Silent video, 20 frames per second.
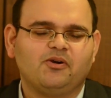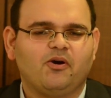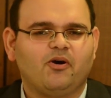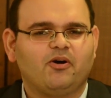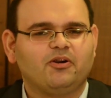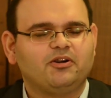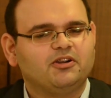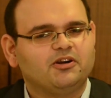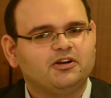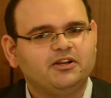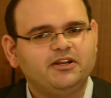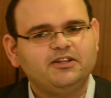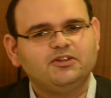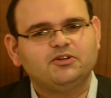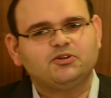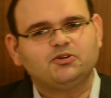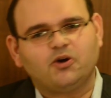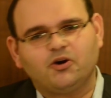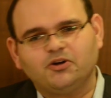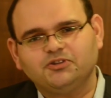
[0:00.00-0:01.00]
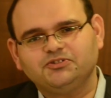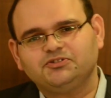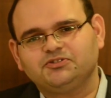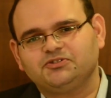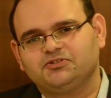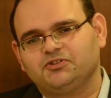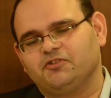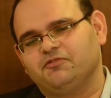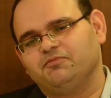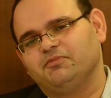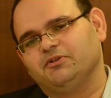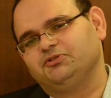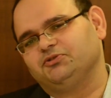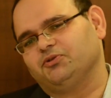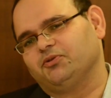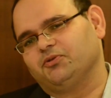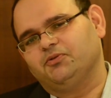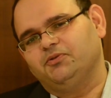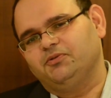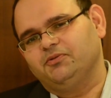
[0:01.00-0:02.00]
On learning the cause of my
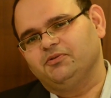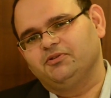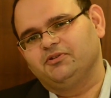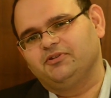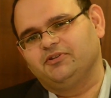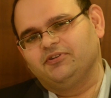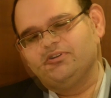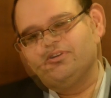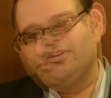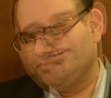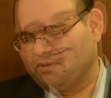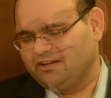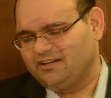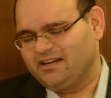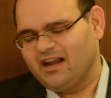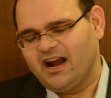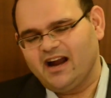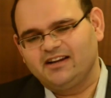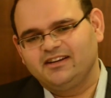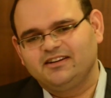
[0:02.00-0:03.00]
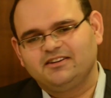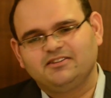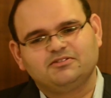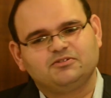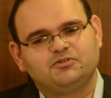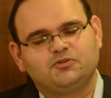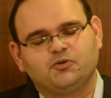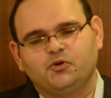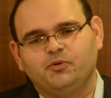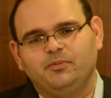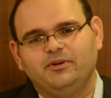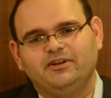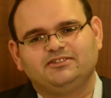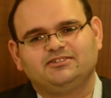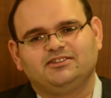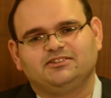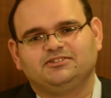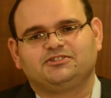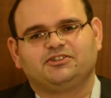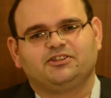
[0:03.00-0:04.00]
sorrow, uh, my dad told me a
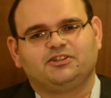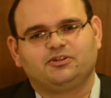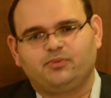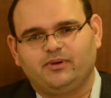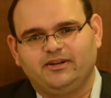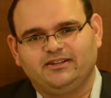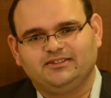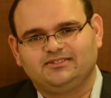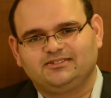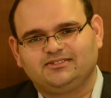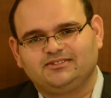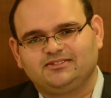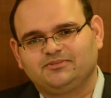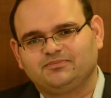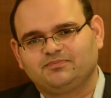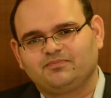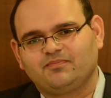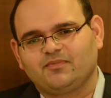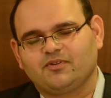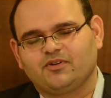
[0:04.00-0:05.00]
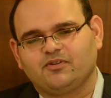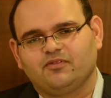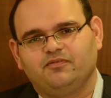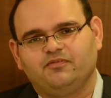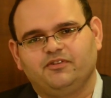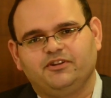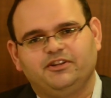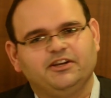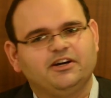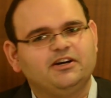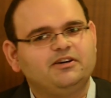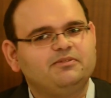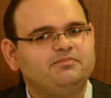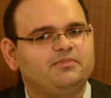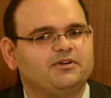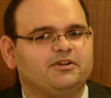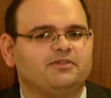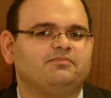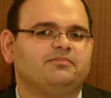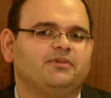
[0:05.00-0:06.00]
Sanskrit phrase, Vidya
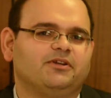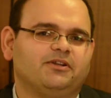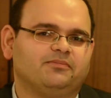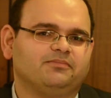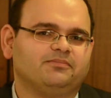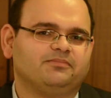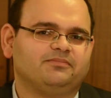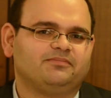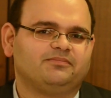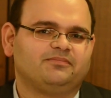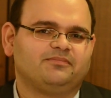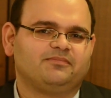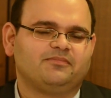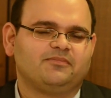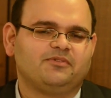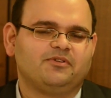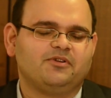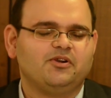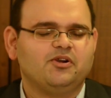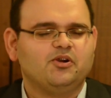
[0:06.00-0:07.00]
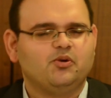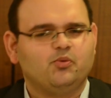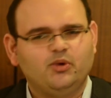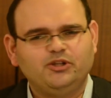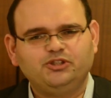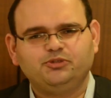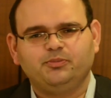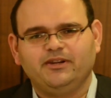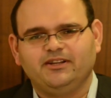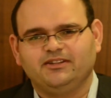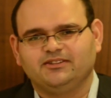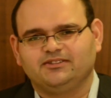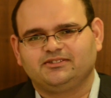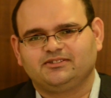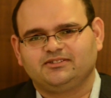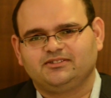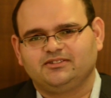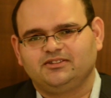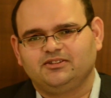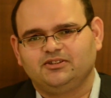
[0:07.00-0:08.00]
Param Palam, which
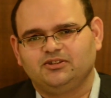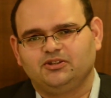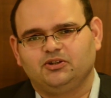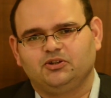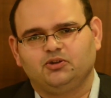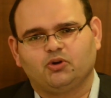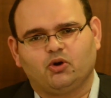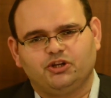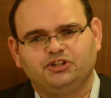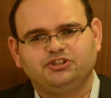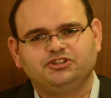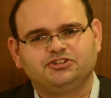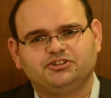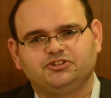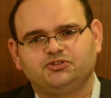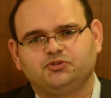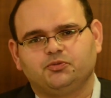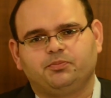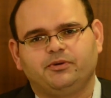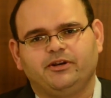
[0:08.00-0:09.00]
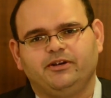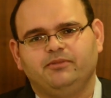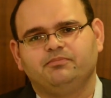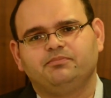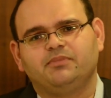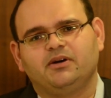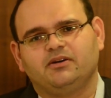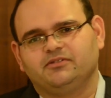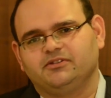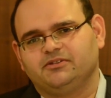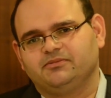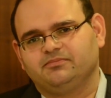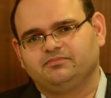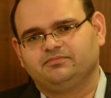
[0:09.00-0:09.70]
means knowledge is the supreme power.